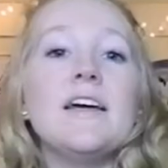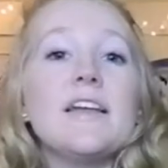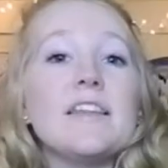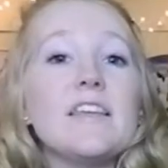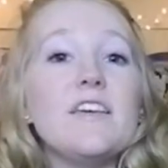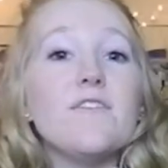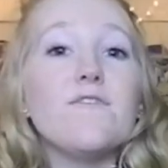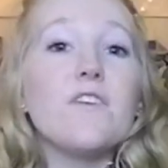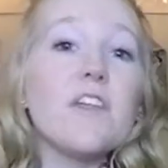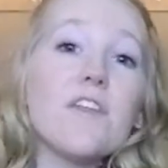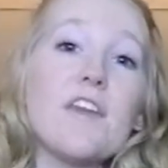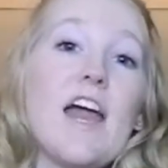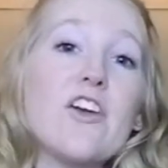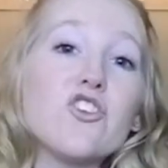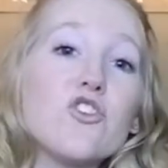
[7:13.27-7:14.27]
The fifth
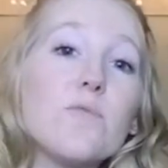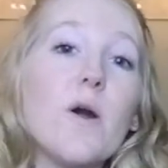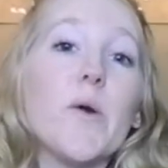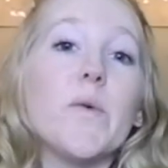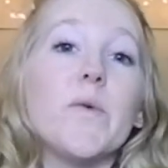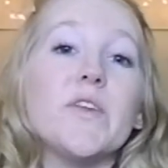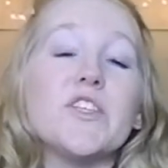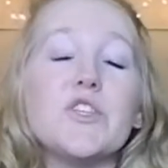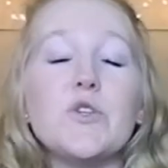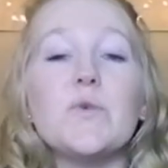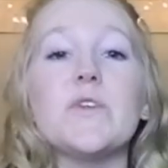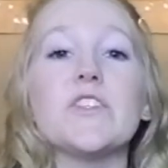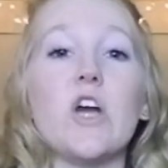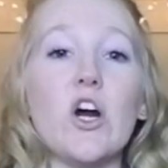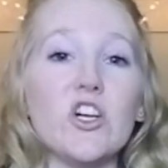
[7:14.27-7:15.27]
national park we went to
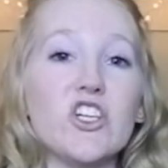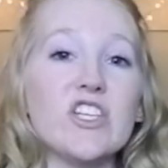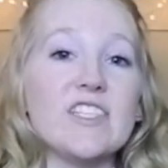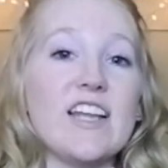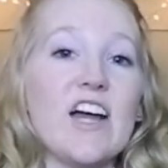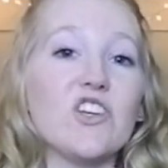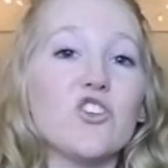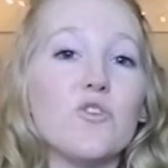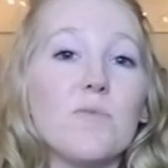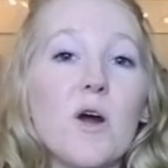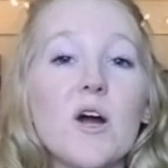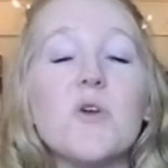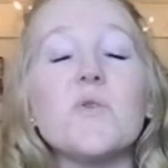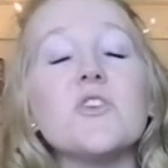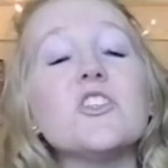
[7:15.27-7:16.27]
was Arches National
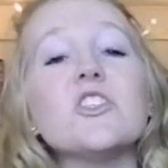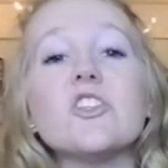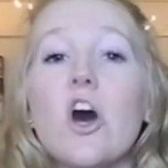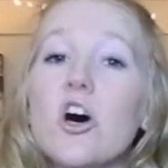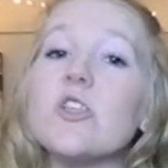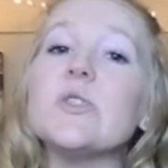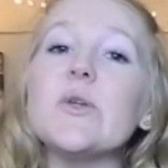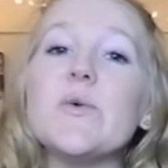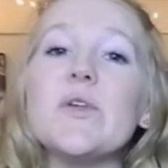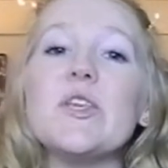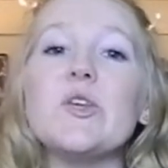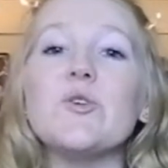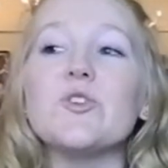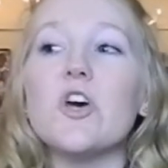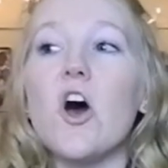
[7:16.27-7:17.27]
Park, which is also
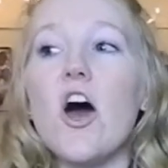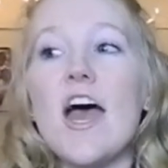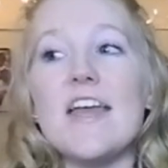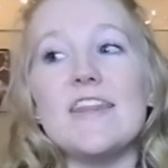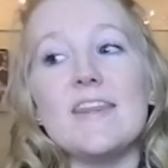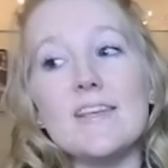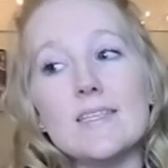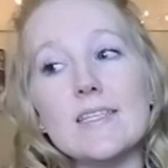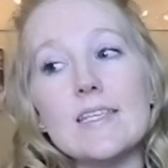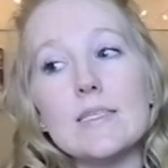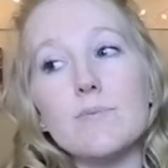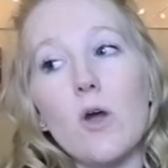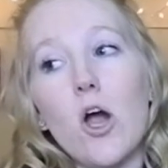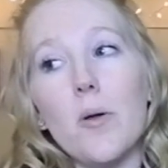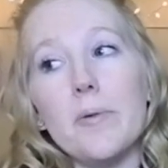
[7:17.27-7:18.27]
in Utah, and this is
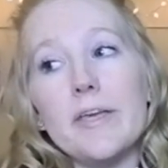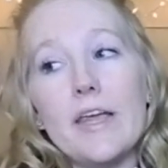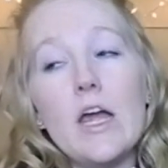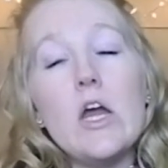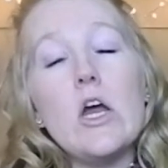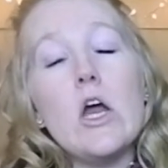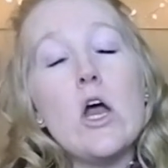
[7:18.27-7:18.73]
probably